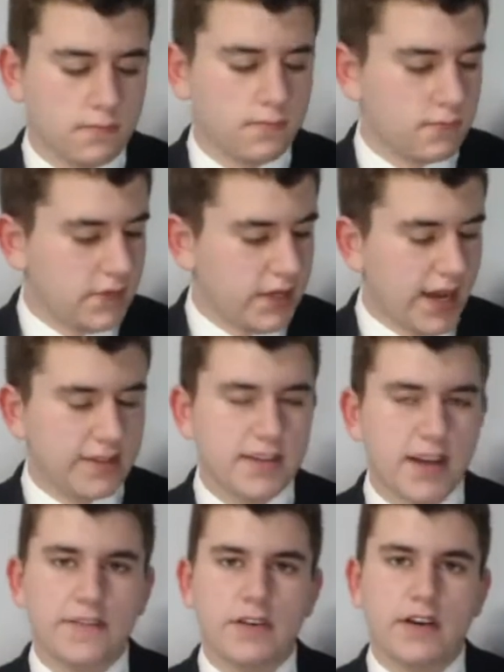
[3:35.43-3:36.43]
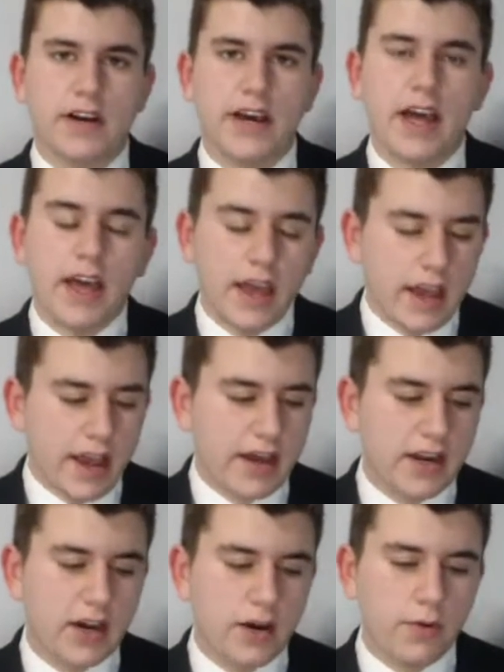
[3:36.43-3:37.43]
Yeah, definitely.
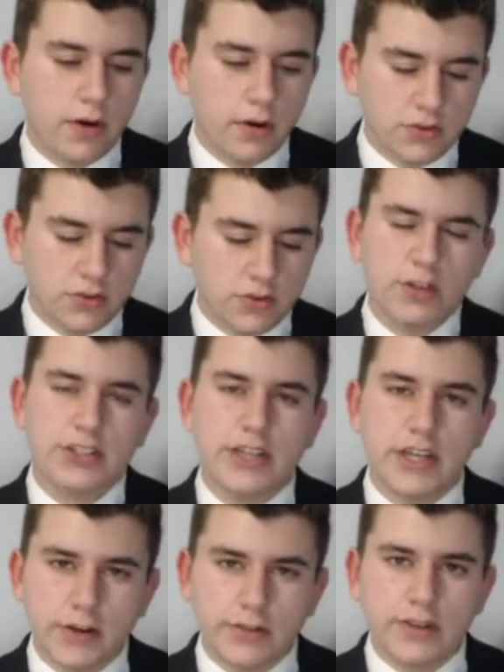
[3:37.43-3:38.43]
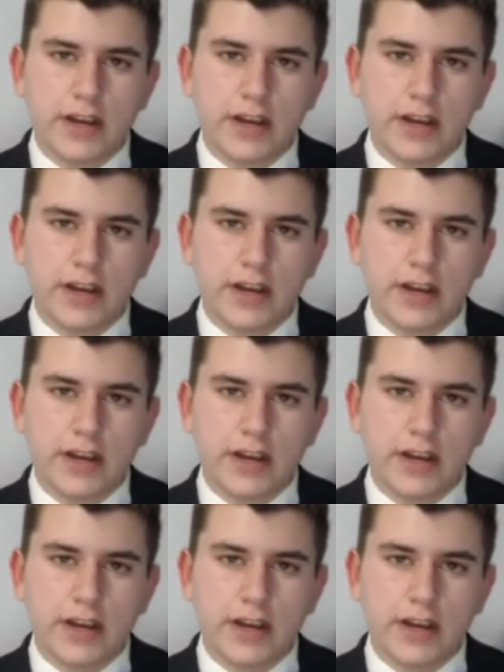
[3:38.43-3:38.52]
And we'll switch gears.